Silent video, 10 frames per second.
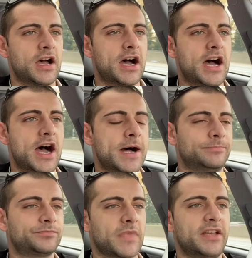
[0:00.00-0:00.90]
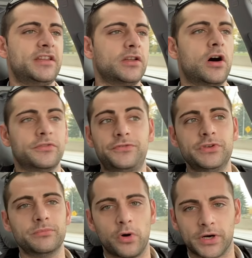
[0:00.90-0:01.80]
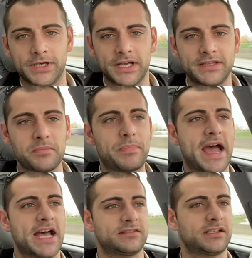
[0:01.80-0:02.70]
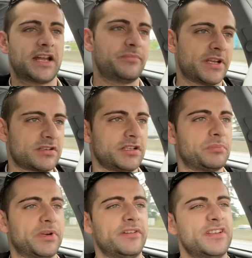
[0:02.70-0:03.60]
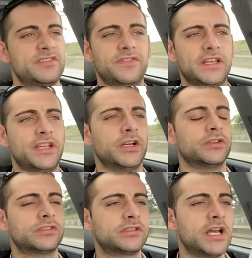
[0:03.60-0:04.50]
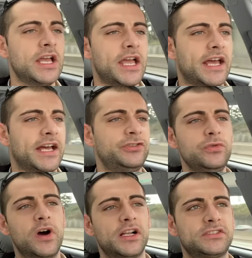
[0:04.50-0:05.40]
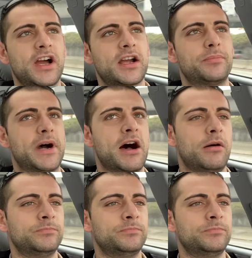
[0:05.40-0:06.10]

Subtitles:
I did own a few more in the past that I've mentioned in the previous videos, and I do want to talk about